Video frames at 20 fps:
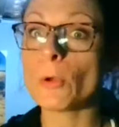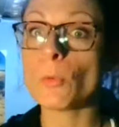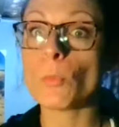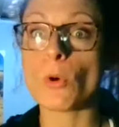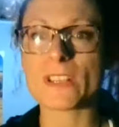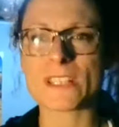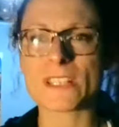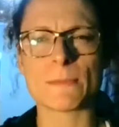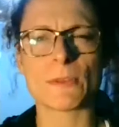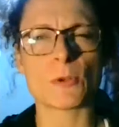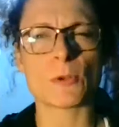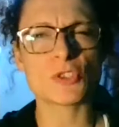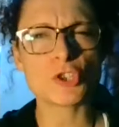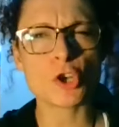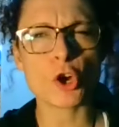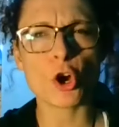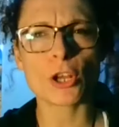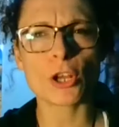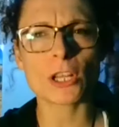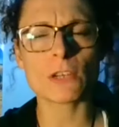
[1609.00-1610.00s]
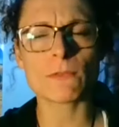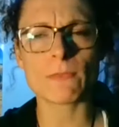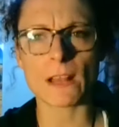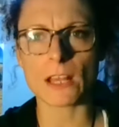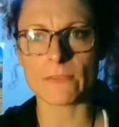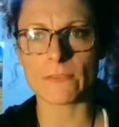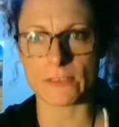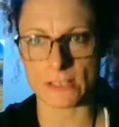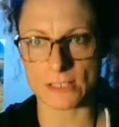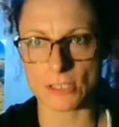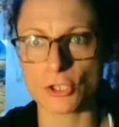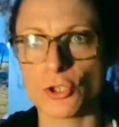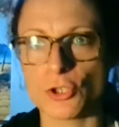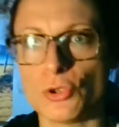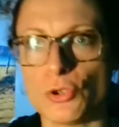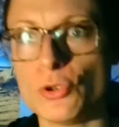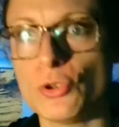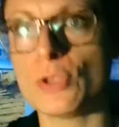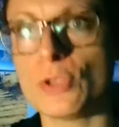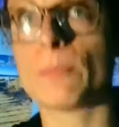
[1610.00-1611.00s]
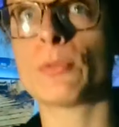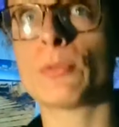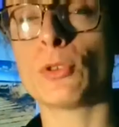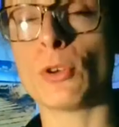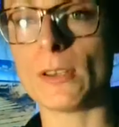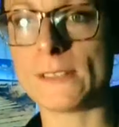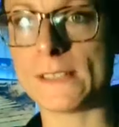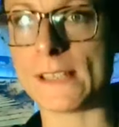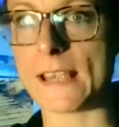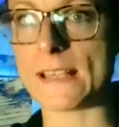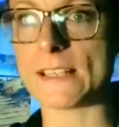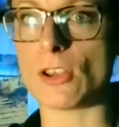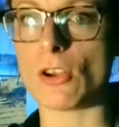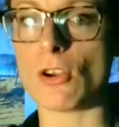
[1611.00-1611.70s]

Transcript: it wasn't, but it was totally relevant to the process